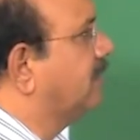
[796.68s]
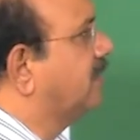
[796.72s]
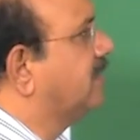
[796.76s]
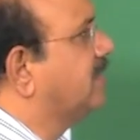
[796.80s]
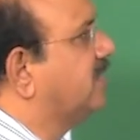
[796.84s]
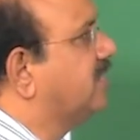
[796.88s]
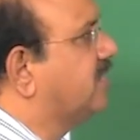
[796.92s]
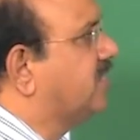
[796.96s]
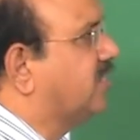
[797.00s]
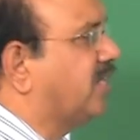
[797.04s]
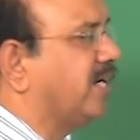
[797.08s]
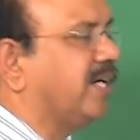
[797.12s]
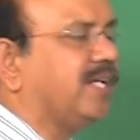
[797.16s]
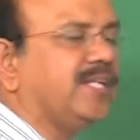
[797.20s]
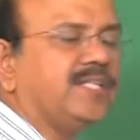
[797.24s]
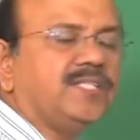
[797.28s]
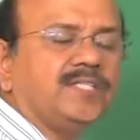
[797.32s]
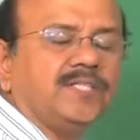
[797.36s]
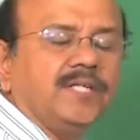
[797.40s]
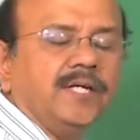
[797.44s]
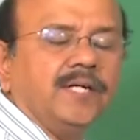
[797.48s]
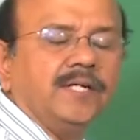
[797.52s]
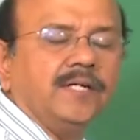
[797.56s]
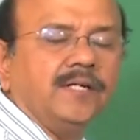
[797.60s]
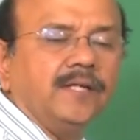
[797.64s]
steady
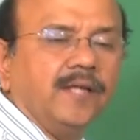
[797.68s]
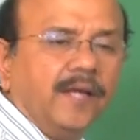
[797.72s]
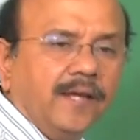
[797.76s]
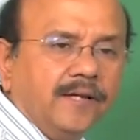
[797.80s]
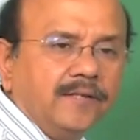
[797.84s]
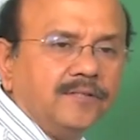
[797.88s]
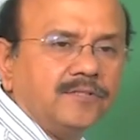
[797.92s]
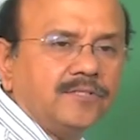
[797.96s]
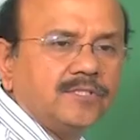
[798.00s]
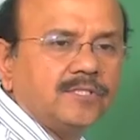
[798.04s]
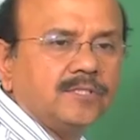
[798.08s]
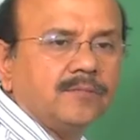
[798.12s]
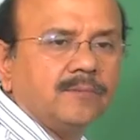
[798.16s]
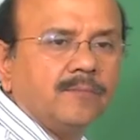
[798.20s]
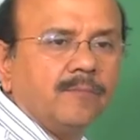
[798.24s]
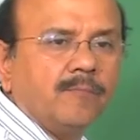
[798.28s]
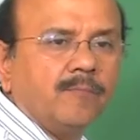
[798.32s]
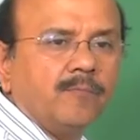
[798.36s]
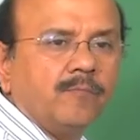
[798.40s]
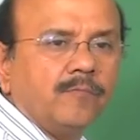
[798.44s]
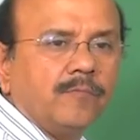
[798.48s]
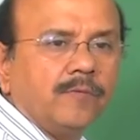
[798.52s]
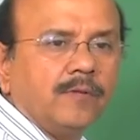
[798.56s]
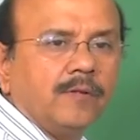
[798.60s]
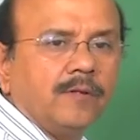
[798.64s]
state gains.
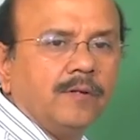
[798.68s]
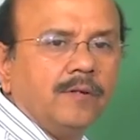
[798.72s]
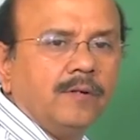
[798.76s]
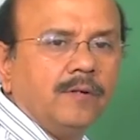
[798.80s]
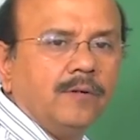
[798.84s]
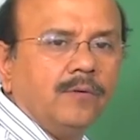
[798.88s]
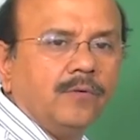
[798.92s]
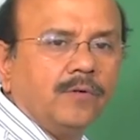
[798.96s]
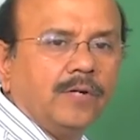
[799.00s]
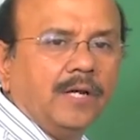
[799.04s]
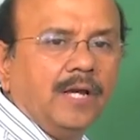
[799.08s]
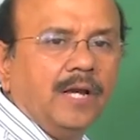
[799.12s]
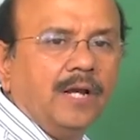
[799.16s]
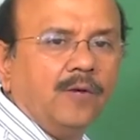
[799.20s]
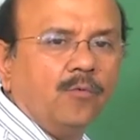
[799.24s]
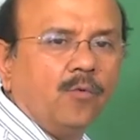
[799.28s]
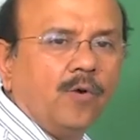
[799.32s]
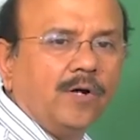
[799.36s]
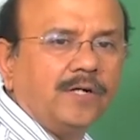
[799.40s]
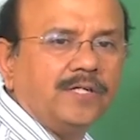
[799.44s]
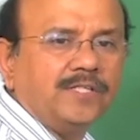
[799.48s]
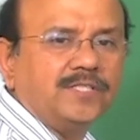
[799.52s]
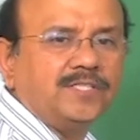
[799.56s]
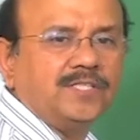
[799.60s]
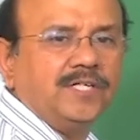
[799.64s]
Okay, and
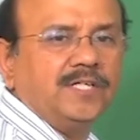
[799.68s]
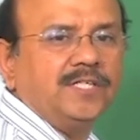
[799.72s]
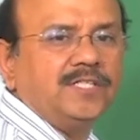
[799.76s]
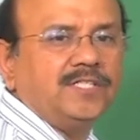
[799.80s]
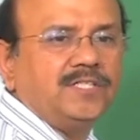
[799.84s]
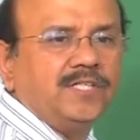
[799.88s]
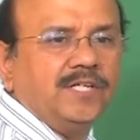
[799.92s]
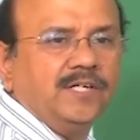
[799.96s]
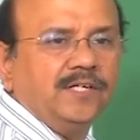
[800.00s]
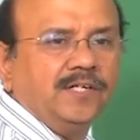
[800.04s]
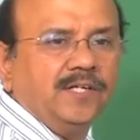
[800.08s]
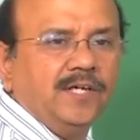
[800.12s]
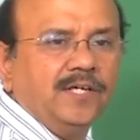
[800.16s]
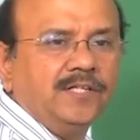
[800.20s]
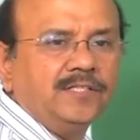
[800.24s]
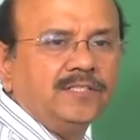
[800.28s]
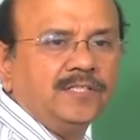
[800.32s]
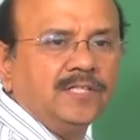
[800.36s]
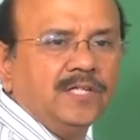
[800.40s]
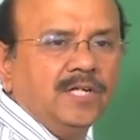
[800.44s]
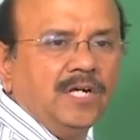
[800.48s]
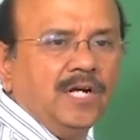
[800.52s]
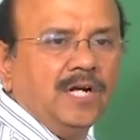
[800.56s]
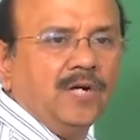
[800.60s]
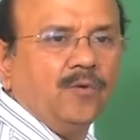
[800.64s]
what is steady state gains,
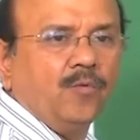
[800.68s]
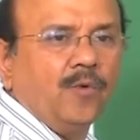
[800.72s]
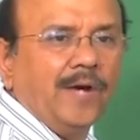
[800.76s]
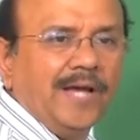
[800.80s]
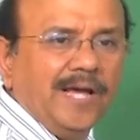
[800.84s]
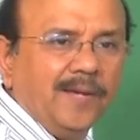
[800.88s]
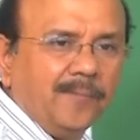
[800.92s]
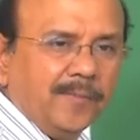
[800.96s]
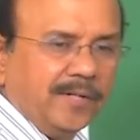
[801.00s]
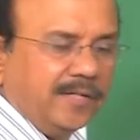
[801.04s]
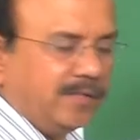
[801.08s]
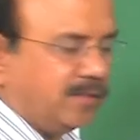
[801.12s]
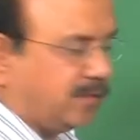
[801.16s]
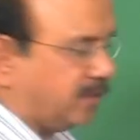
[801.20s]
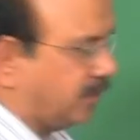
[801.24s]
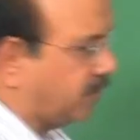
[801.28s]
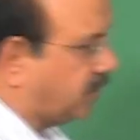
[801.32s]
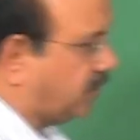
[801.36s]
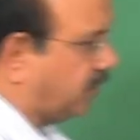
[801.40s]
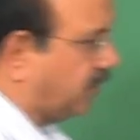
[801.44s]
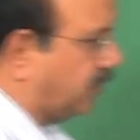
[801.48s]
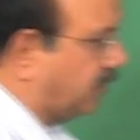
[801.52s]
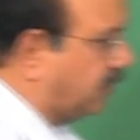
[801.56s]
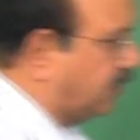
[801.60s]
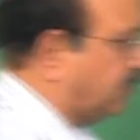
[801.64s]
and why am I interested in